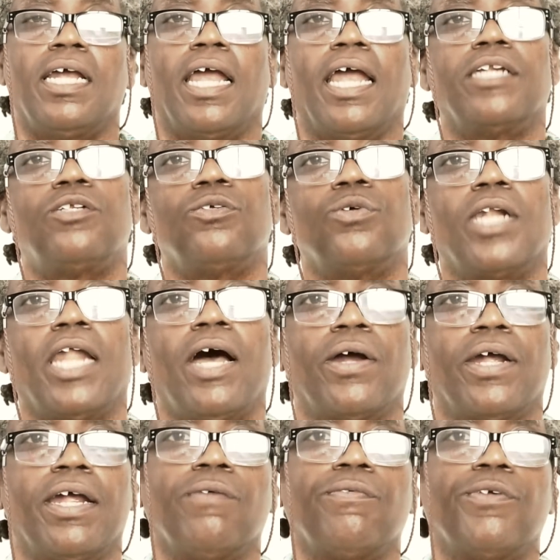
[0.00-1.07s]
and to allow
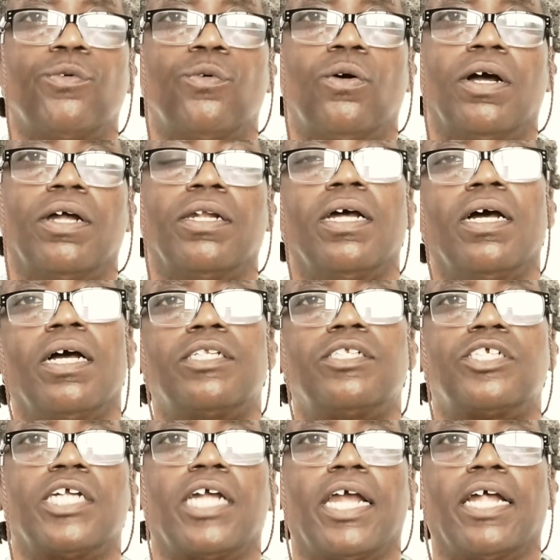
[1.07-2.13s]
everyone a
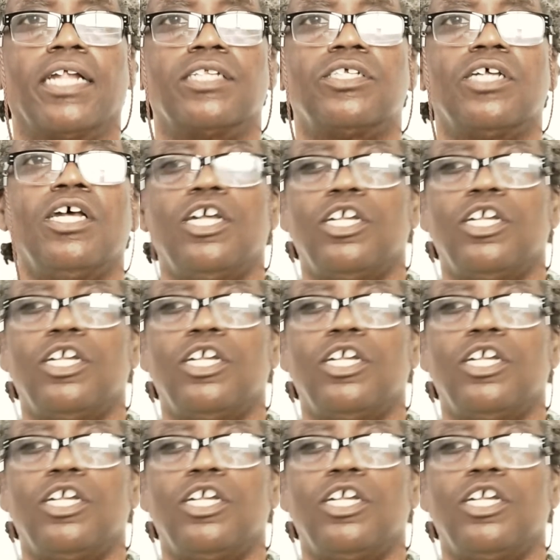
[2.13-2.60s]
chance